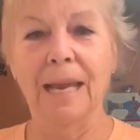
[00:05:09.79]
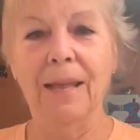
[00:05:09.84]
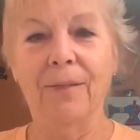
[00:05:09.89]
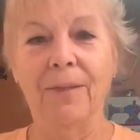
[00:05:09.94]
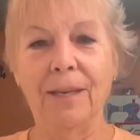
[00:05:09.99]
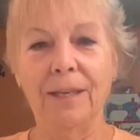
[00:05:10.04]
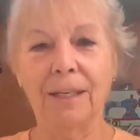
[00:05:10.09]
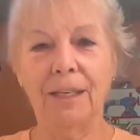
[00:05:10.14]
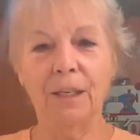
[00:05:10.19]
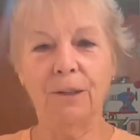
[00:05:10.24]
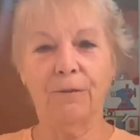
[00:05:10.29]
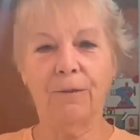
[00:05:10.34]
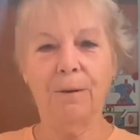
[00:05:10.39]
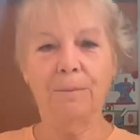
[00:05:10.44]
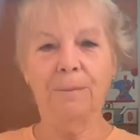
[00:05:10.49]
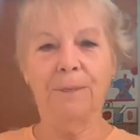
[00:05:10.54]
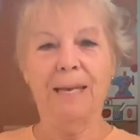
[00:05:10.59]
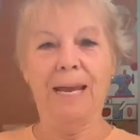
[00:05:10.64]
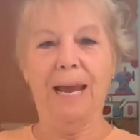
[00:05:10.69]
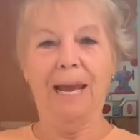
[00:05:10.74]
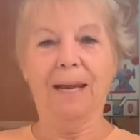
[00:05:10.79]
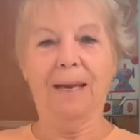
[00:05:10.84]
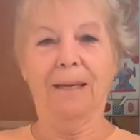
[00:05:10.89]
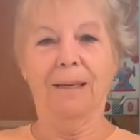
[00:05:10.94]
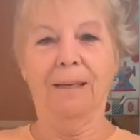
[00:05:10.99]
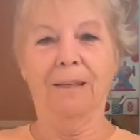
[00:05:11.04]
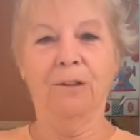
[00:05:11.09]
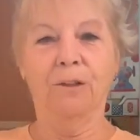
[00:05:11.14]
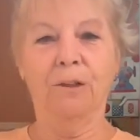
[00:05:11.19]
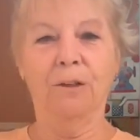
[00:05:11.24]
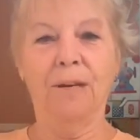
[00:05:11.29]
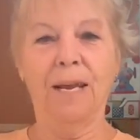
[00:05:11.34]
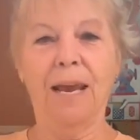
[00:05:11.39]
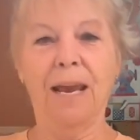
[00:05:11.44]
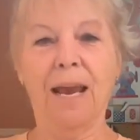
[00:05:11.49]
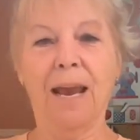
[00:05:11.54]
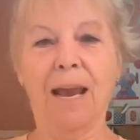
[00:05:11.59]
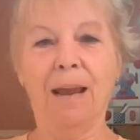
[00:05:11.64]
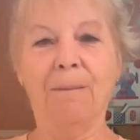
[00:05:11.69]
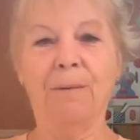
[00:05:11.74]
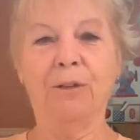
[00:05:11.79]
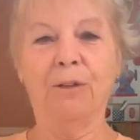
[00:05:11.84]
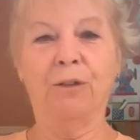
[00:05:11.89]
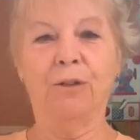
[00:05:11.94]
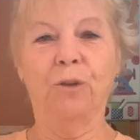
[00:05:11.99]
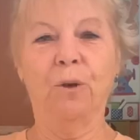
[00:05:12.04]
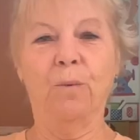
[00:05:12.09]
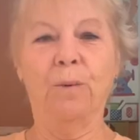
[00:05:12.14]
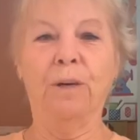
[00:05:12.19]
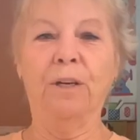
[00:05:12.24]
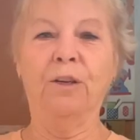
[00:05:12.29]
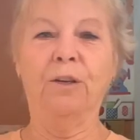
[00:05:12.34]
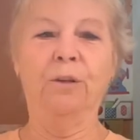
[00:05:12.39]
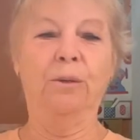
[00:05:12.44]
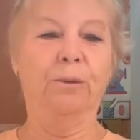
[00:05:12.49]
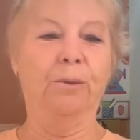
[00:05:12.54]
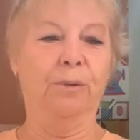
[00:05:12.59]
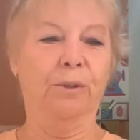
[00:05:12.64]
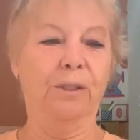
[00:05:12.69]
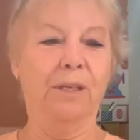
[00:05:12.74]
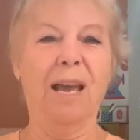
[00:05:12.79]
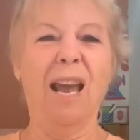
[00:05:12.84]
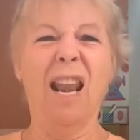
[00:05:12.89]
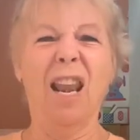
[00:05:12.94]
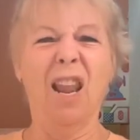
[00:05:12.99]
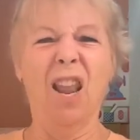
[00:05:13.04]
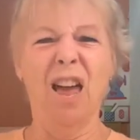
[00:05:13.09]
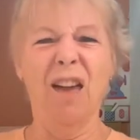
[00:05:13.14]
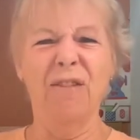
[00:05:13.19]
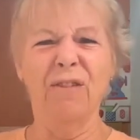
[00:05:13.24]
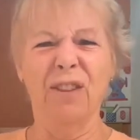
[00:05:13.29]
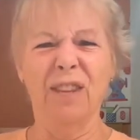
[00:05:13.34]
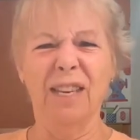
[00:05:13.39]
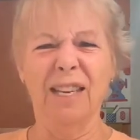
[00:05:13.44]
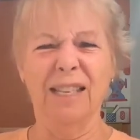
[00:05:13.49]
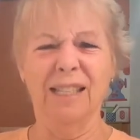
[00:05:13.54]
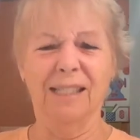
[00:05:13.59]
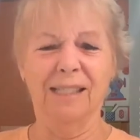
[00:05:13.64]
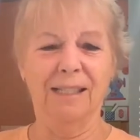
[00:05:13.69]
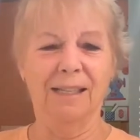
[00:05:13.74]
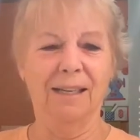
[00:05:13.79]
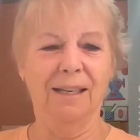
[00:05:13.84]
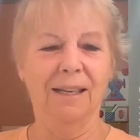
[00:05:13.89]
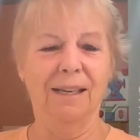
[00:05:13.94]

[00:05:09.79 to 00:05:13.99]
This is from Tech. Today I'm a sewing goose. I love this.